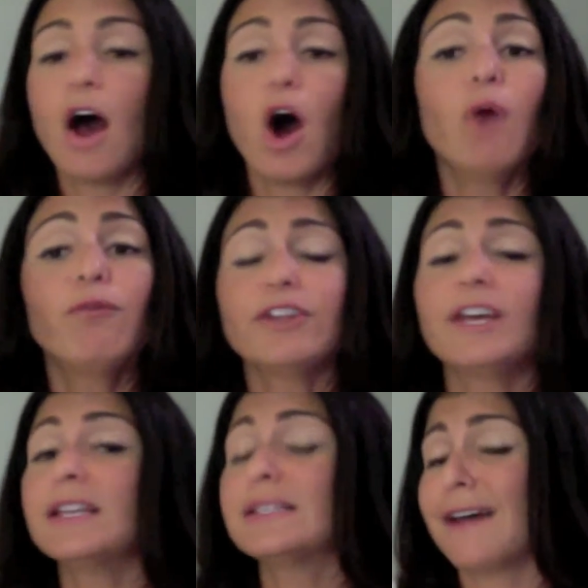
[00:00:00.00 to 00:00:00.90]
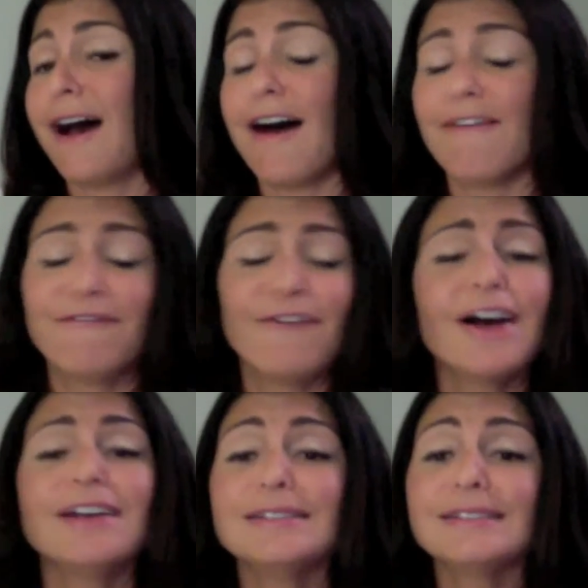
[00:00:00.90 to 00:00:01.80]
hopefully it's a
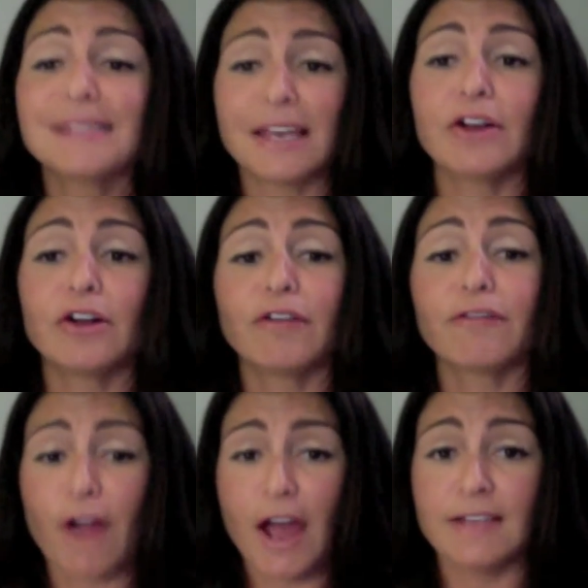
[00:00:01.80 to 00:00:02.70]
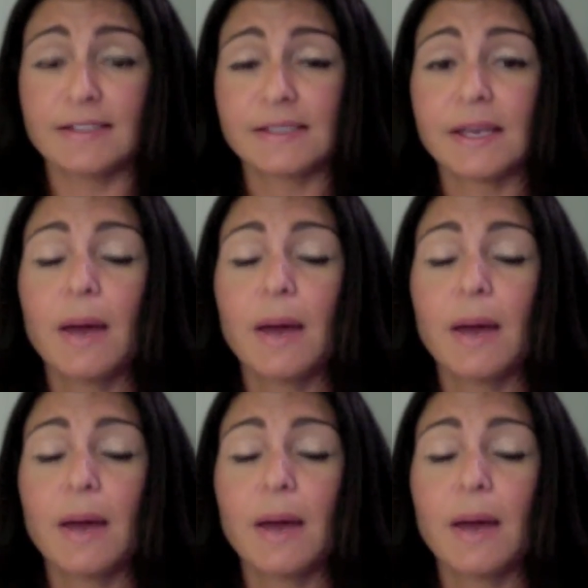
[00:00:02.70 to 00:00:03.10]
fun single friend.